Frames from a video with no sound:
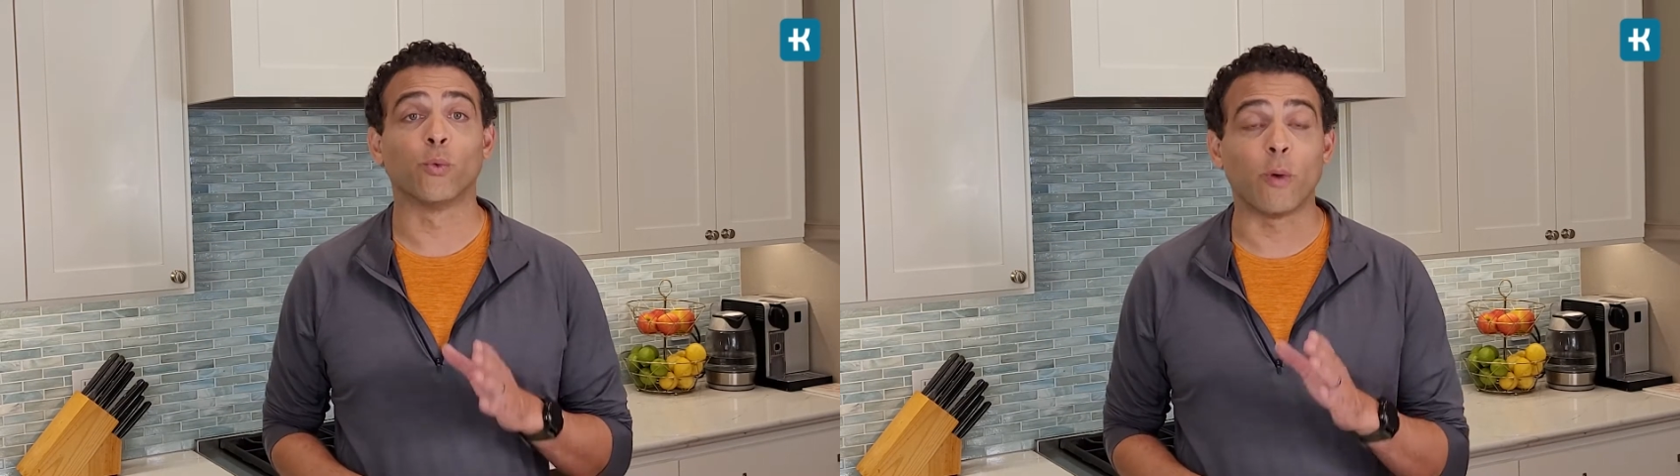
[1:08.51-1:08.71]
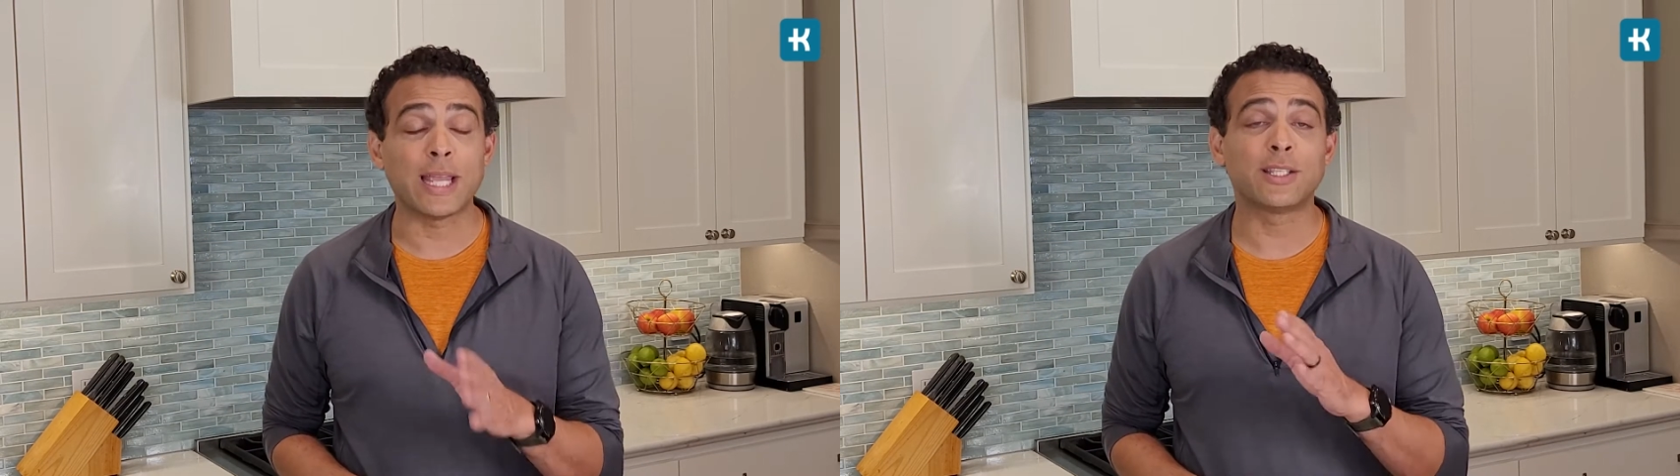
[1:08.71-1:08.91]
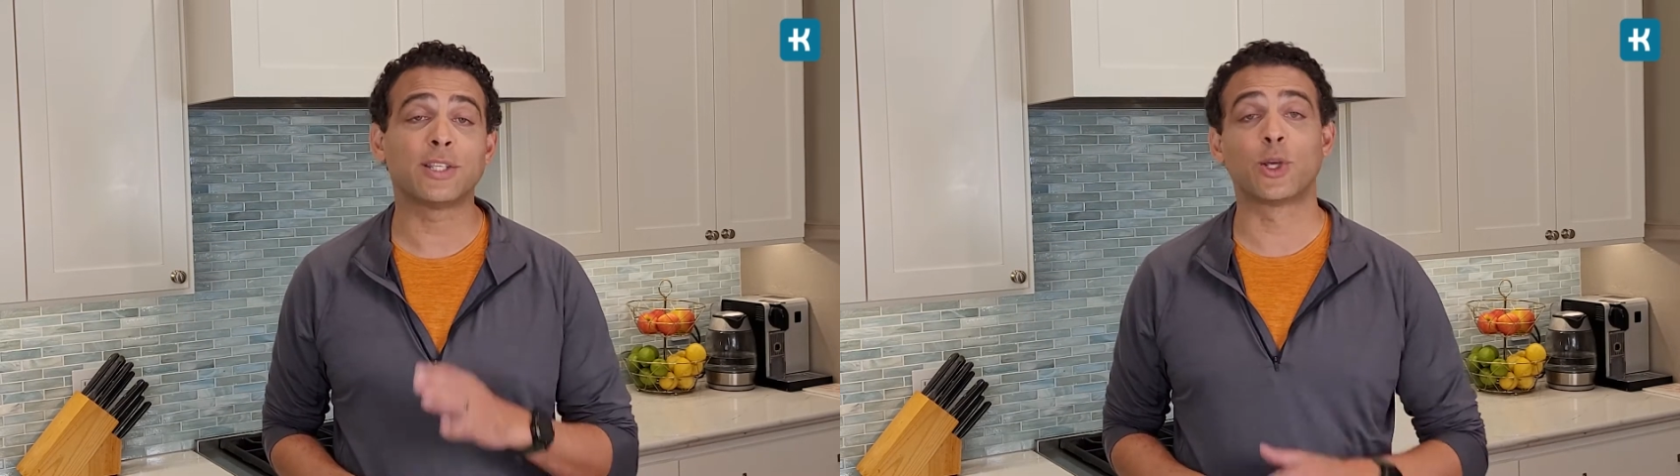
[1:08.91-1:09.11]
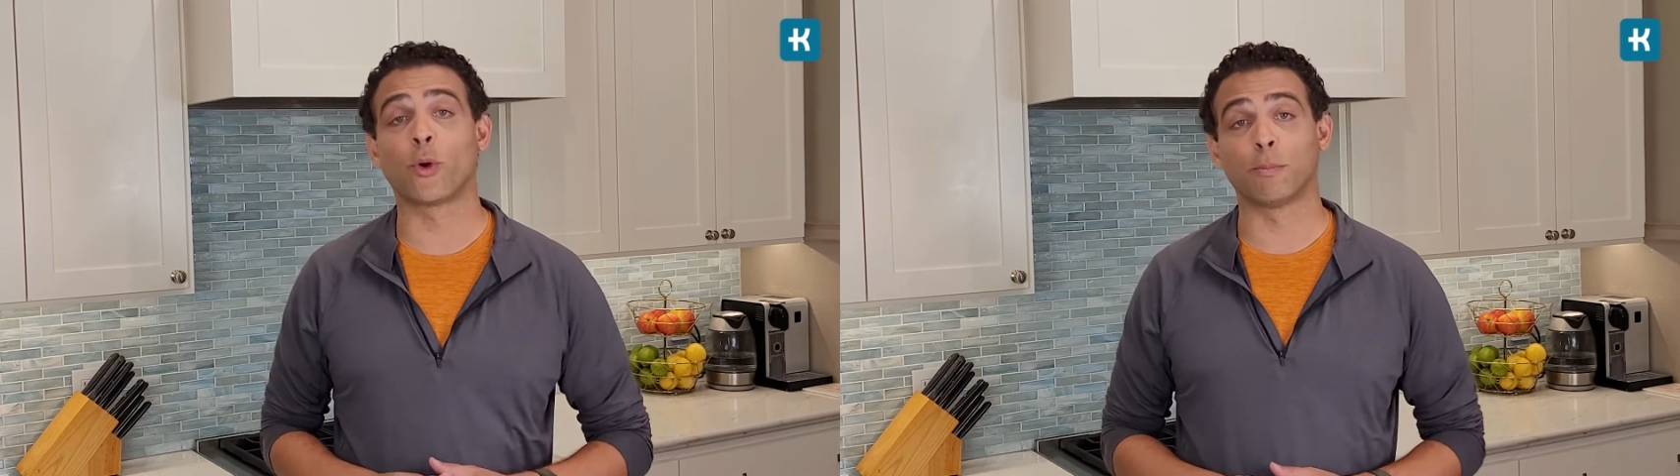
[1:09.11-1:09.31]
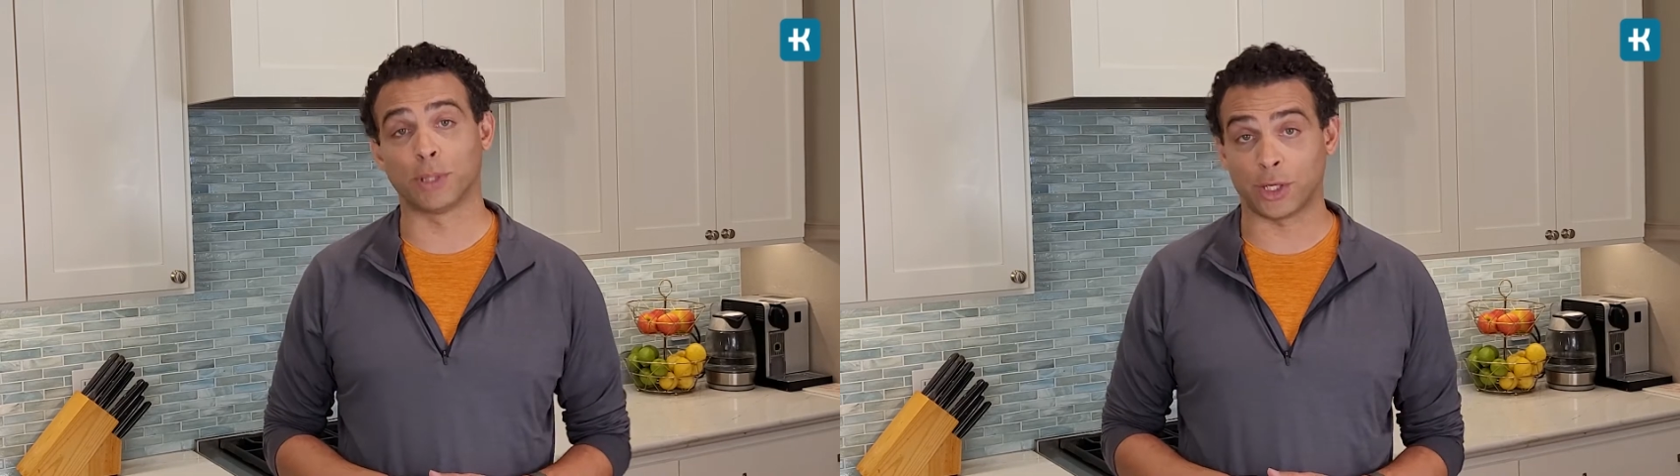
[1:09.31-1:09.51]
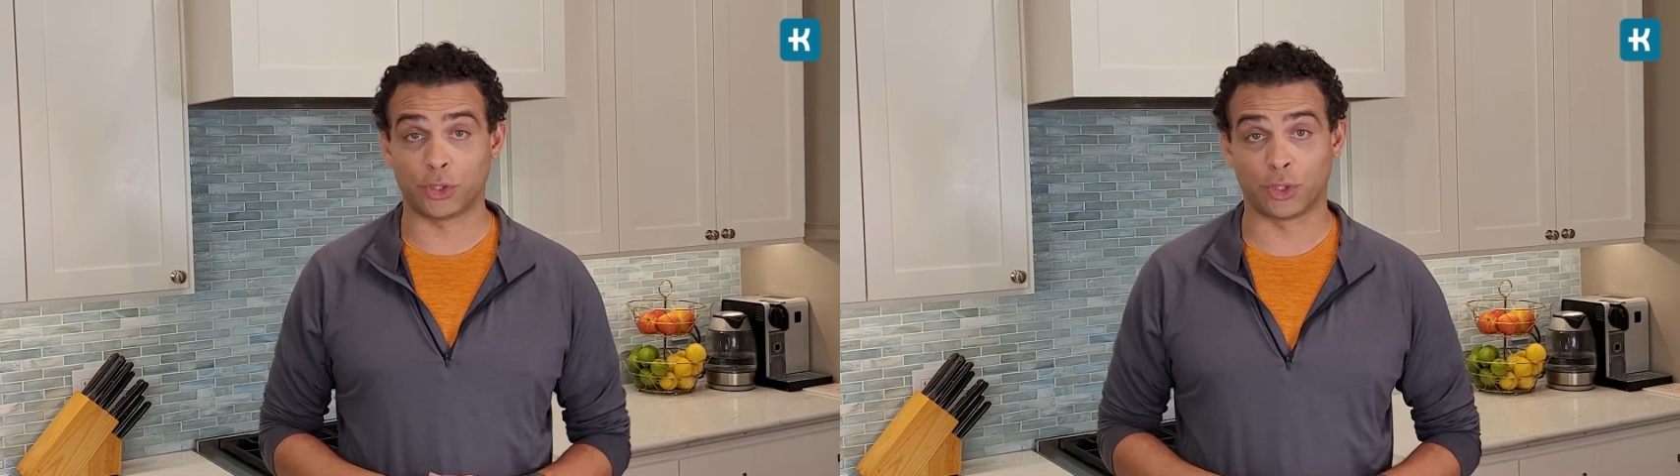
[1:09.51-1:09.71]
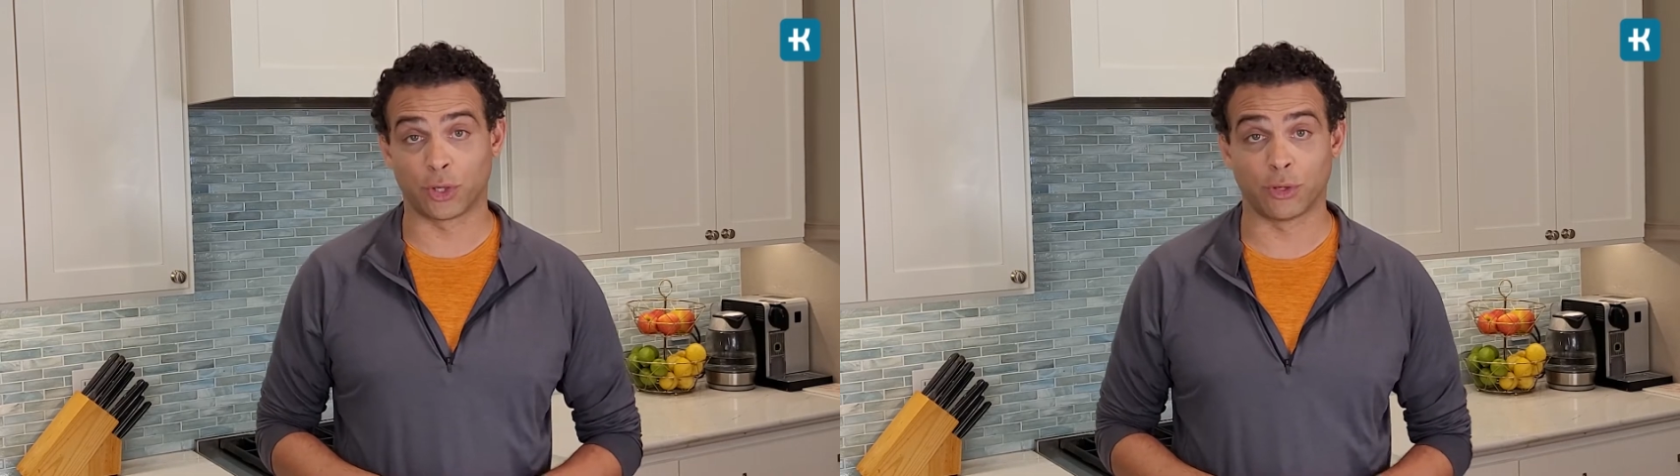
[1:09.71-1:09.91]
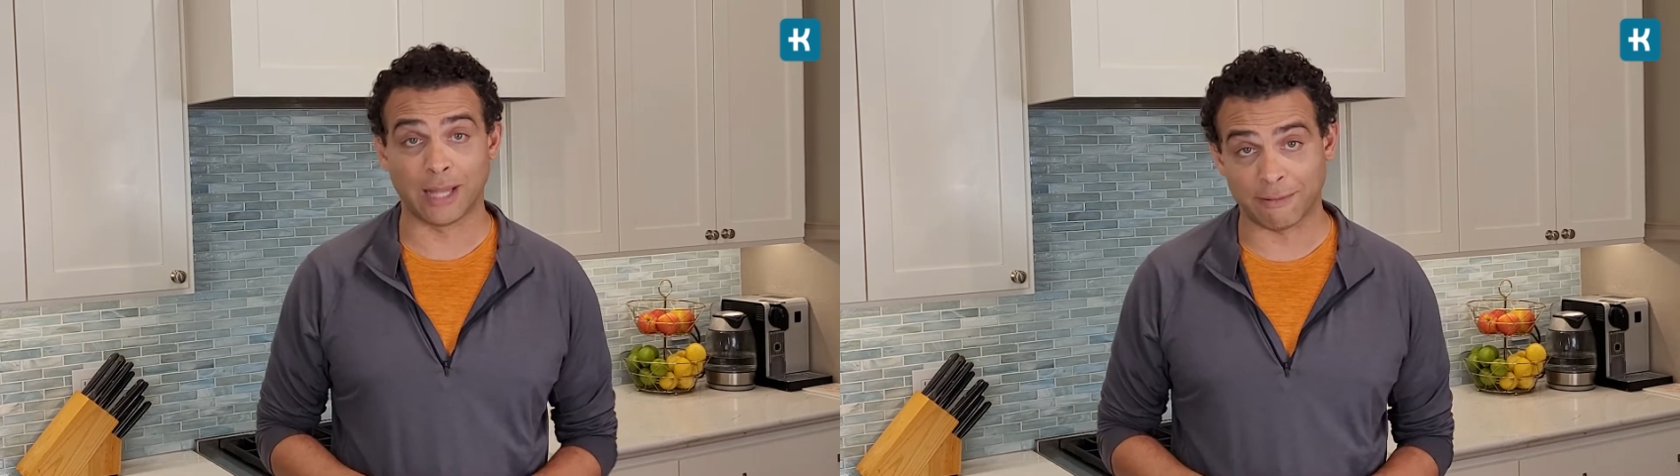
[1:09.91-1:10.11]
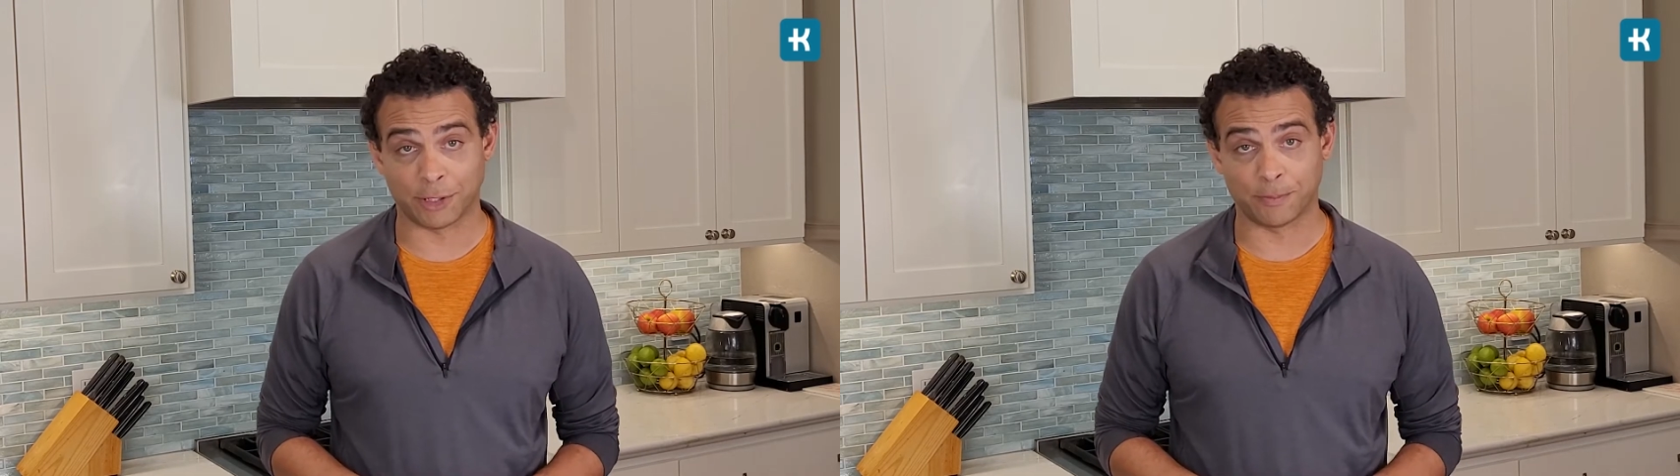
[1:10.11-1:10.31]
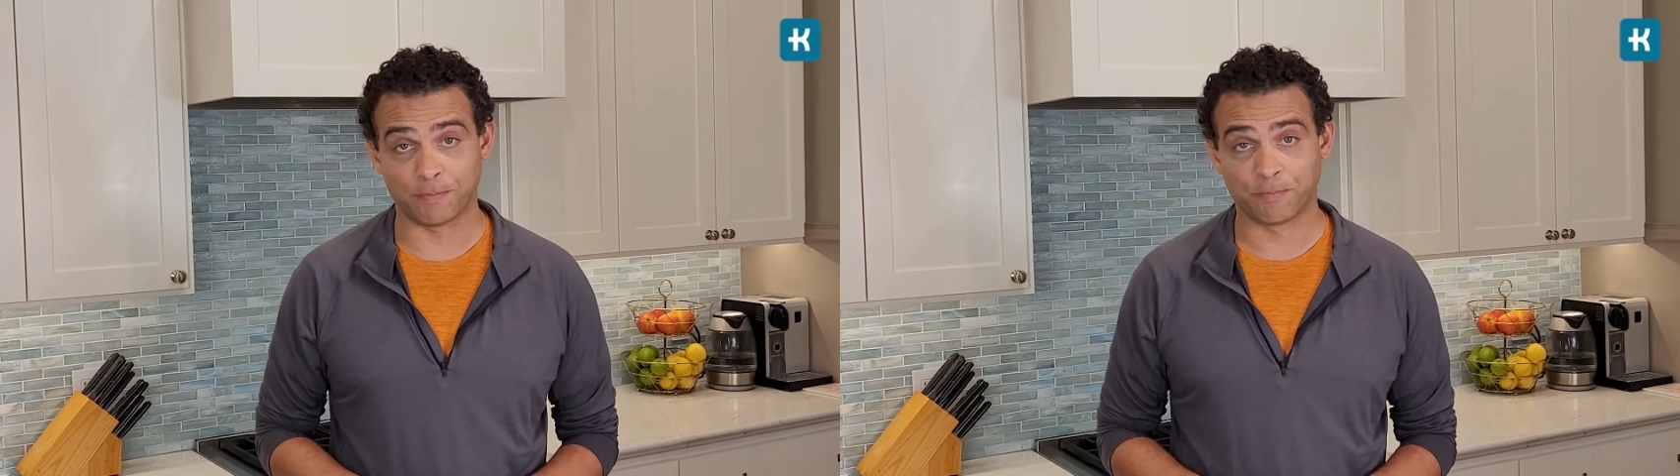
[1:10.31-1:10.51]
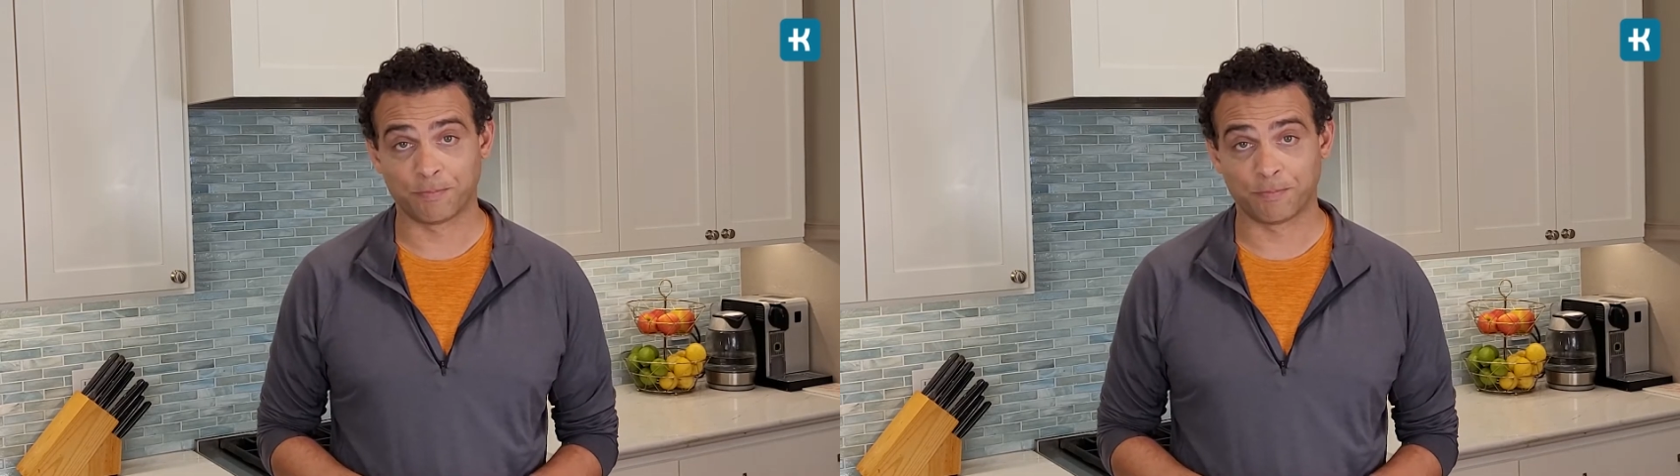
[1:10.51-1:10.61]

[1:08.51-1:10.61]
raises your blood sugar level.